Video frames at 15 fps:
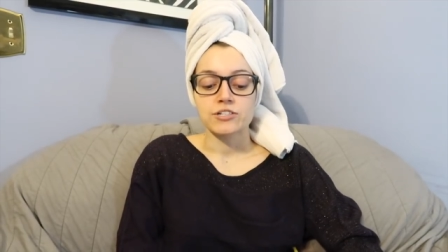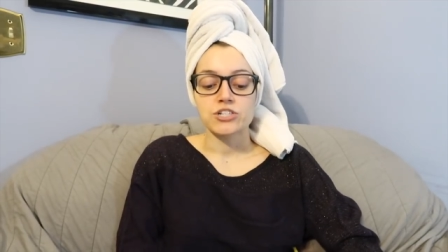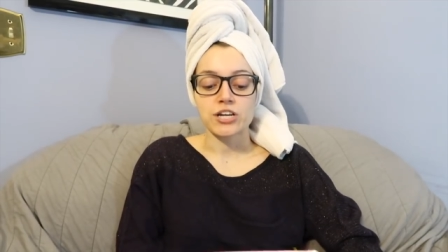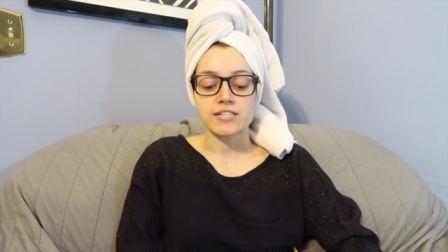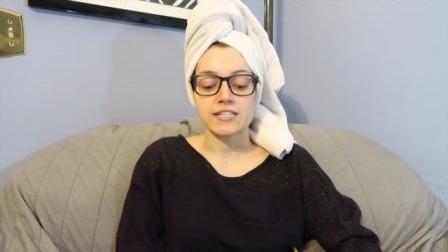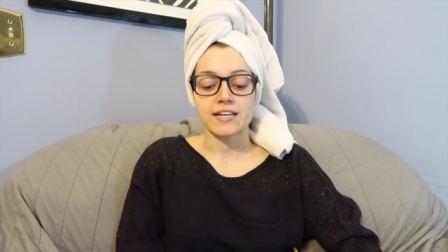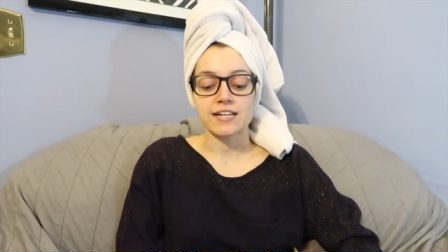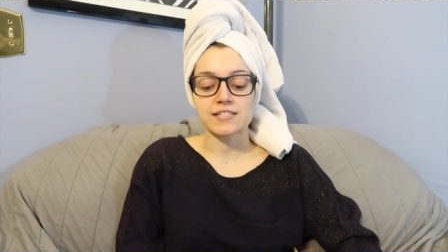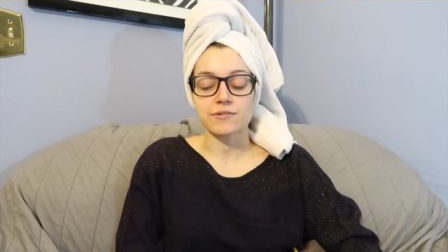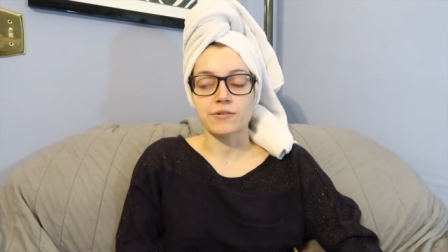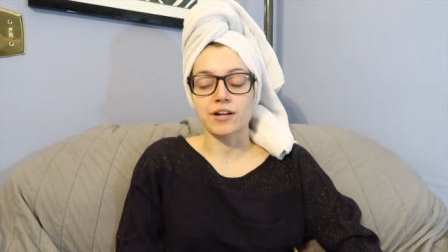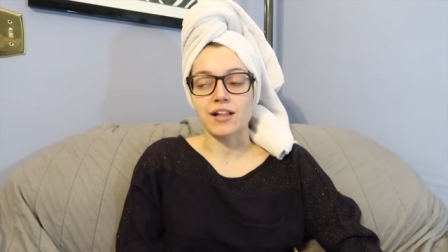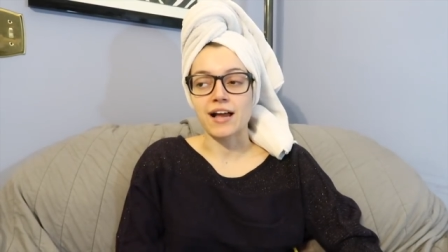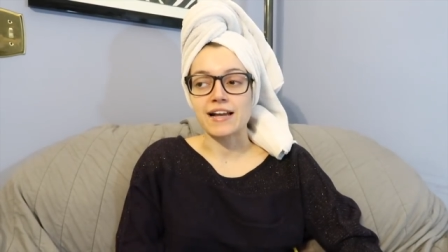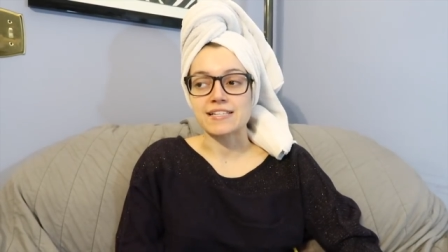JC doesn't
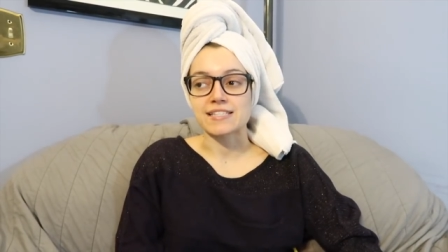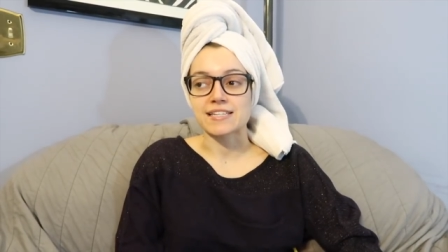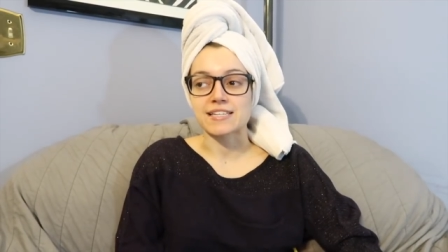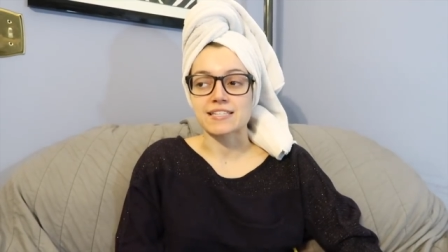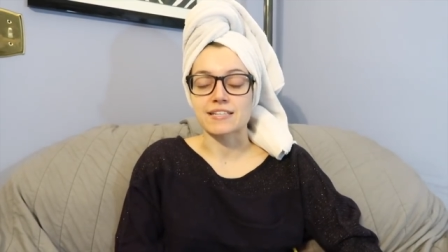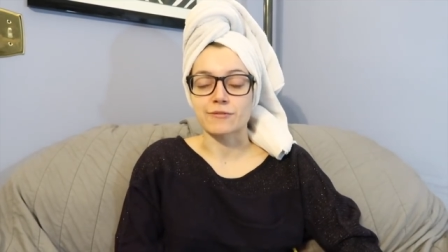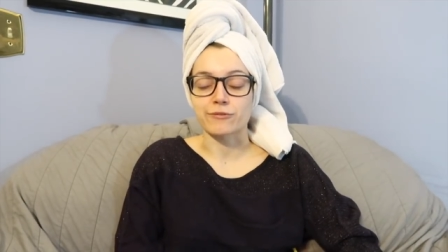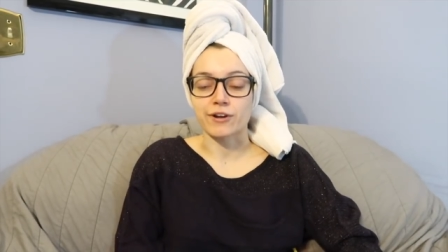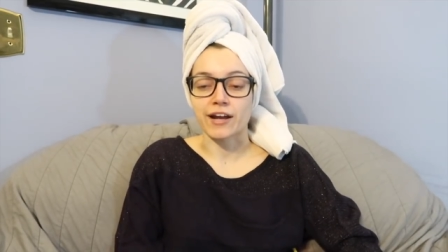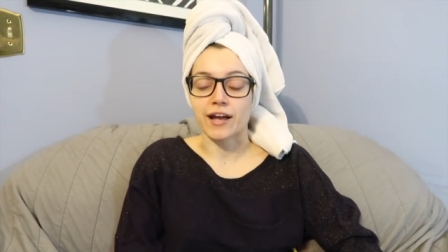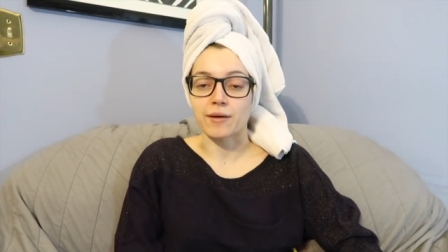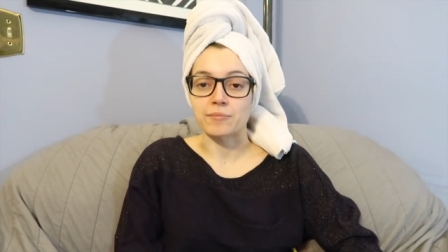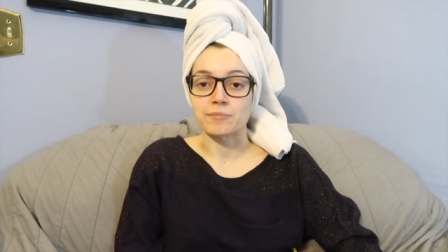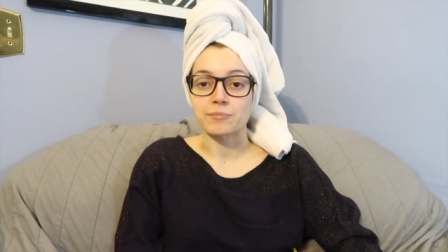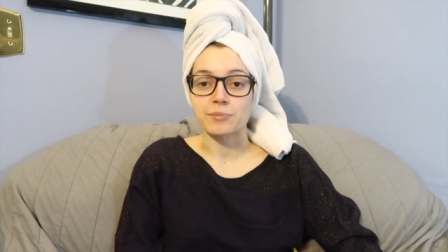realize this is it for
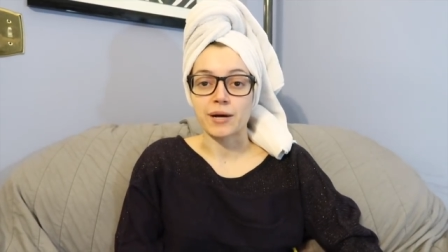him,